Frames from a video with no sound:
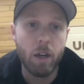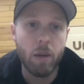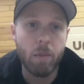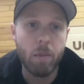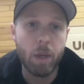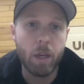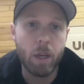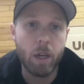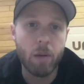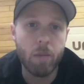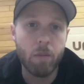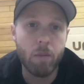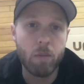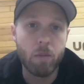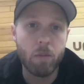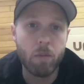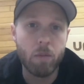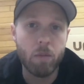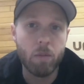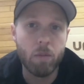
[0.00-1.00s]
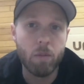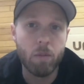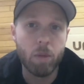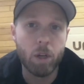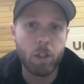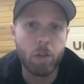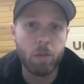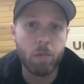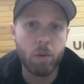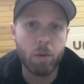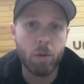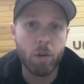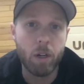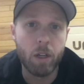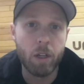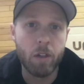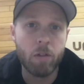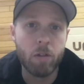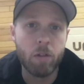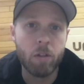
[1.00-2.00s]
becomes much more
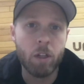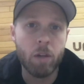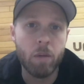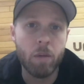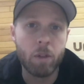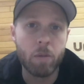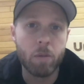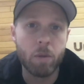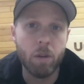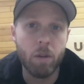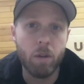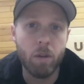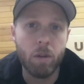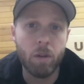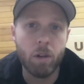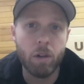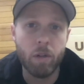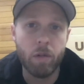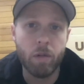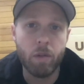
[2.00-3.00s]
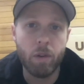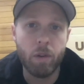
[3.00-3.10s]
interesting and much more lucrative,